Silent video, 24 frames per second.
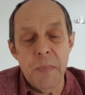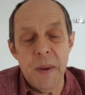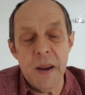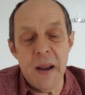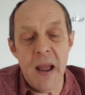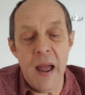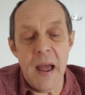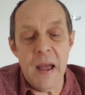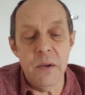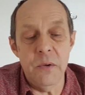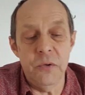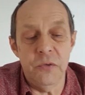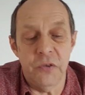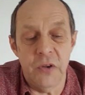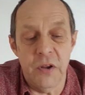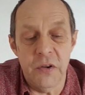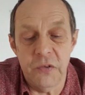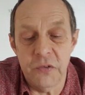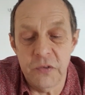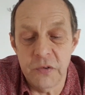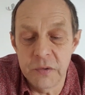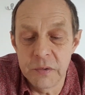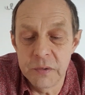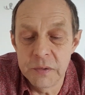big
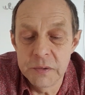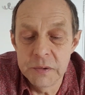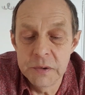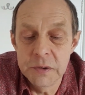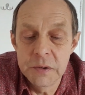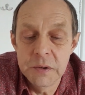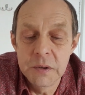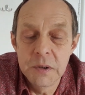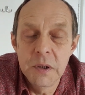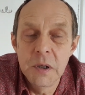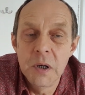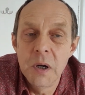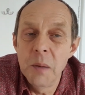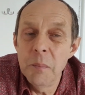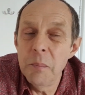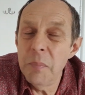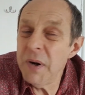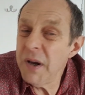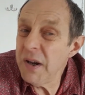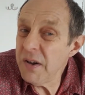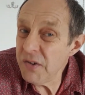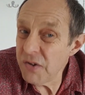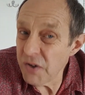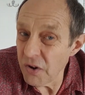houses,
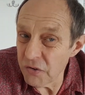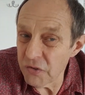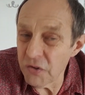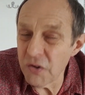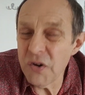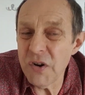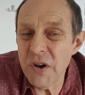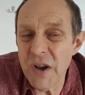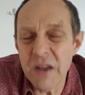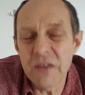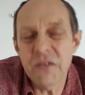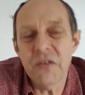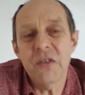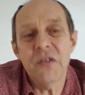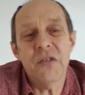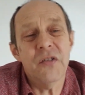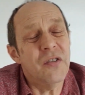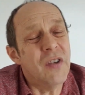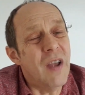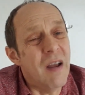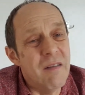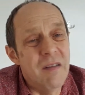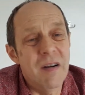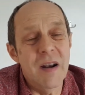but it doesn't
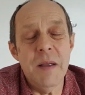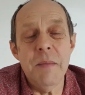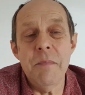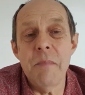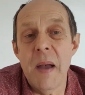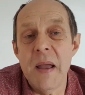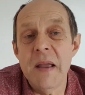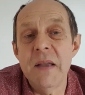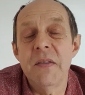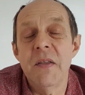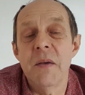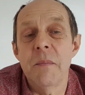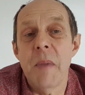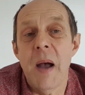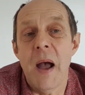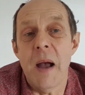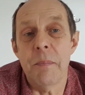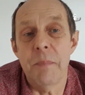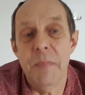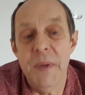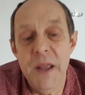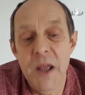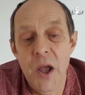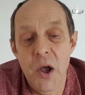necessarily make them
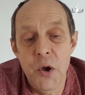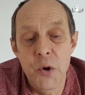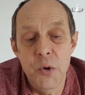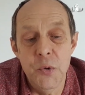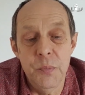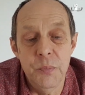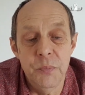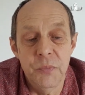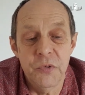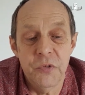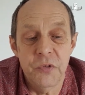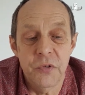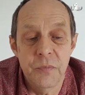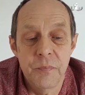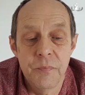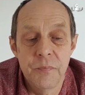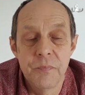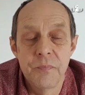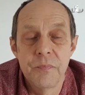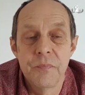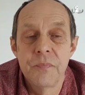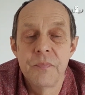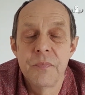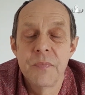happy homes.
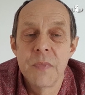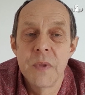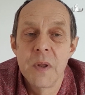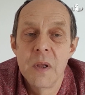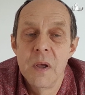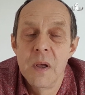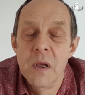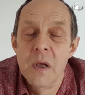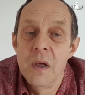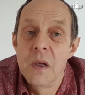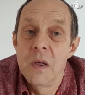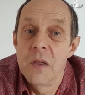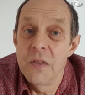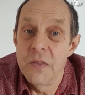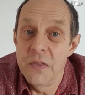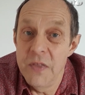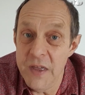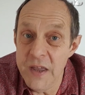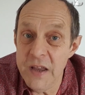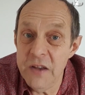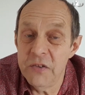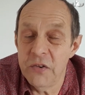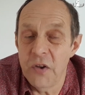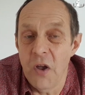
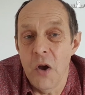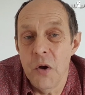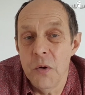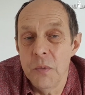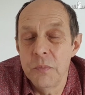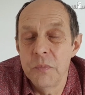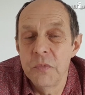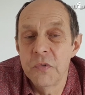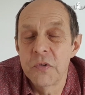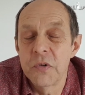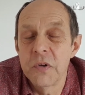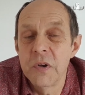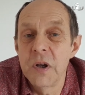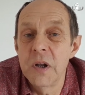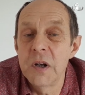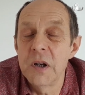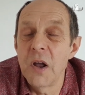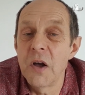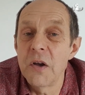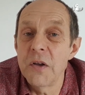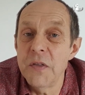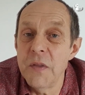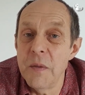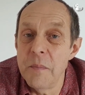These homes are
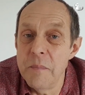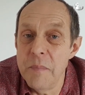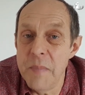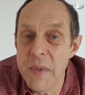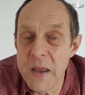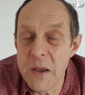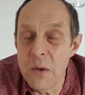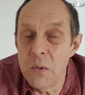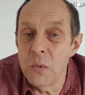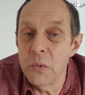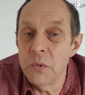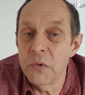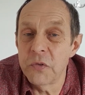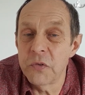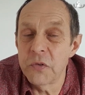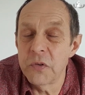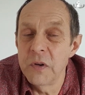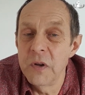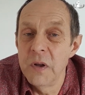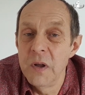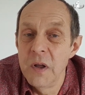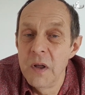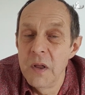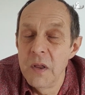like the meals
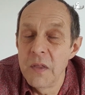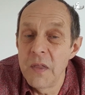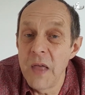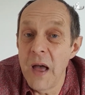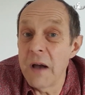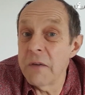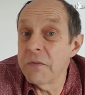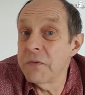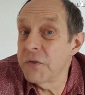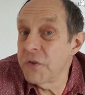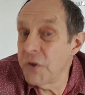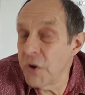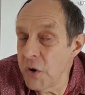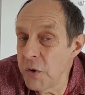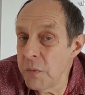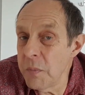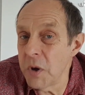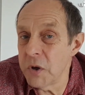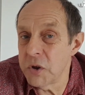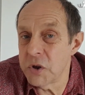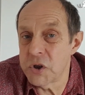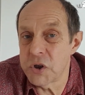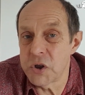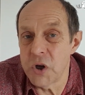that have too
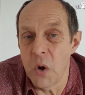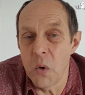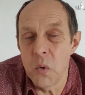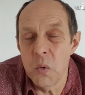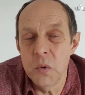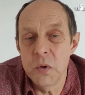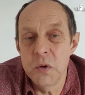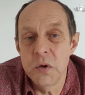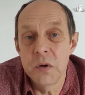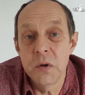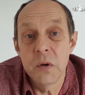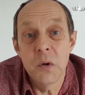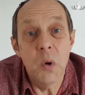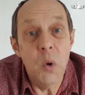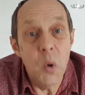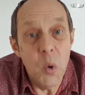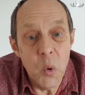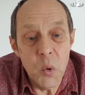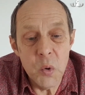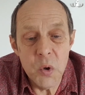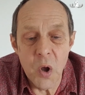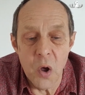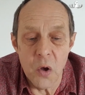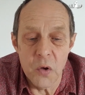much salt
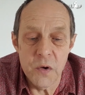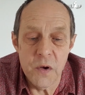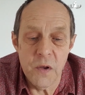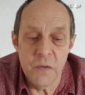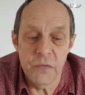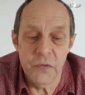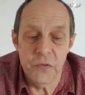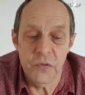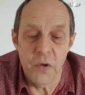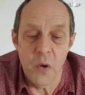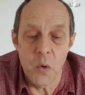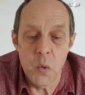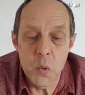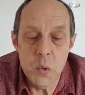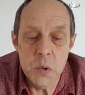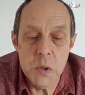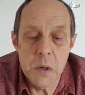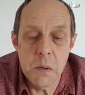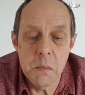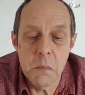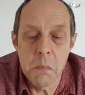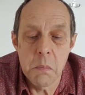or not enough salt.